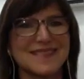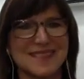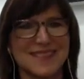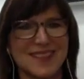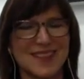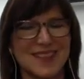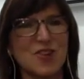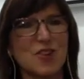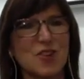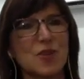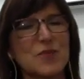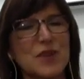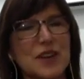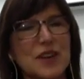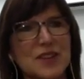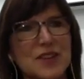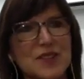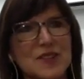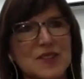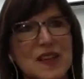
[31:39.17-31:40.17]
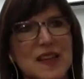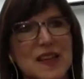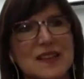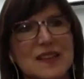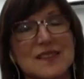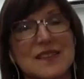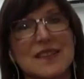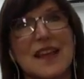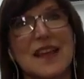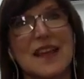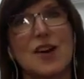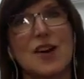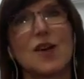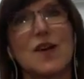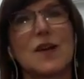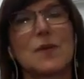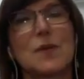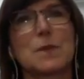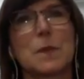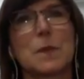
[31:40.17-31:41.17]
Incorporate those hugs. Now,
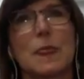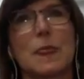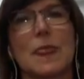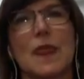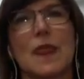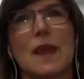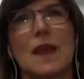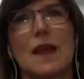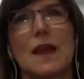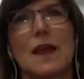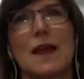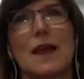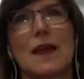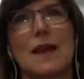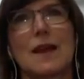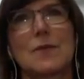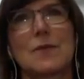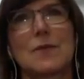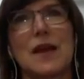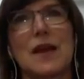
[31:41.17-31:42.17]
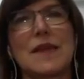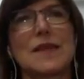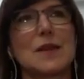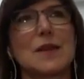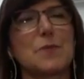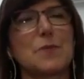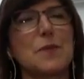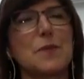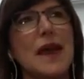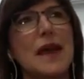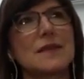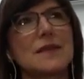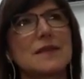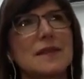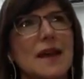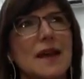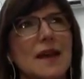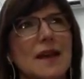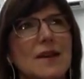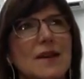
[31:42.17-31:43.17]
I think Pat
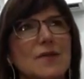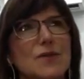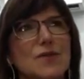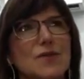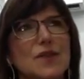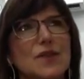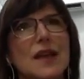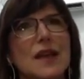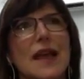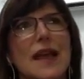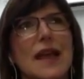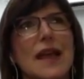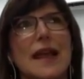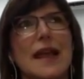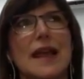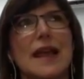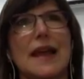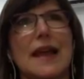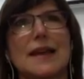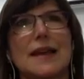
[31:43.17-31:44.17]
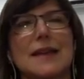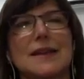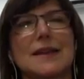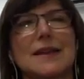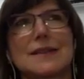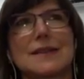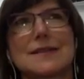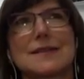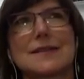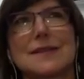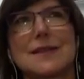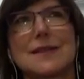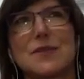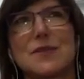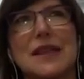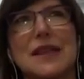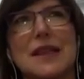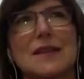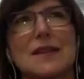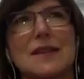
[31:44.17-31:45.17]
Love and
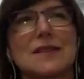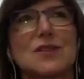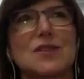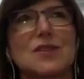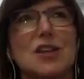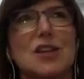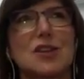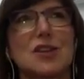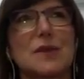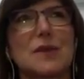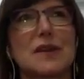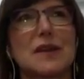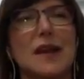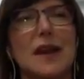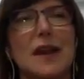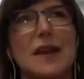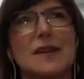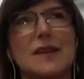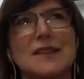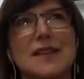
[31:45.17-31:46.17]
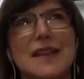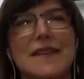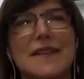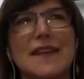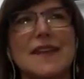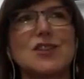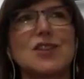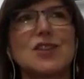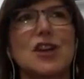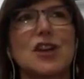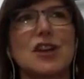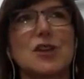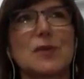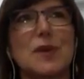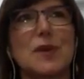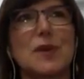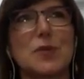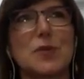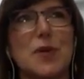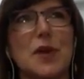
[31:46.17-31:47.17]
somebody else, they talk about hugs, and they talk
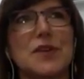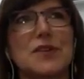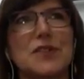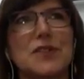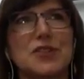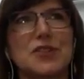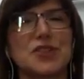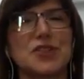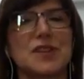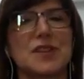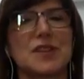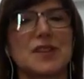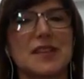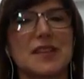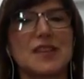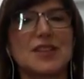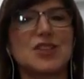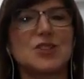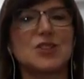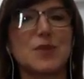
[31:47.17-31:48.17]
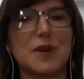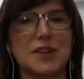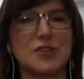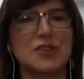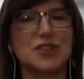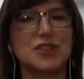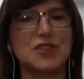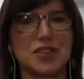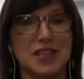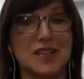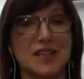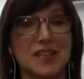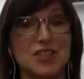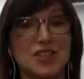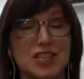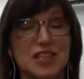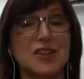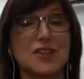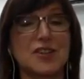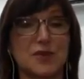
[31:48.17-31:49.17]
about a partner each partner should
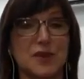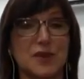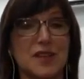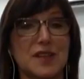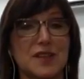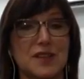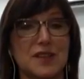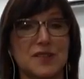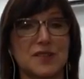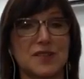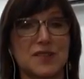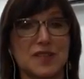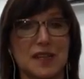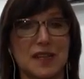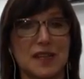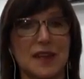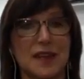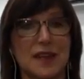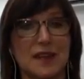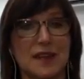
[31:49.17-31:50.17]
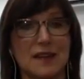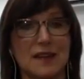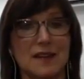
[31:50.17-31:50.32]
initiate 3 of those a day.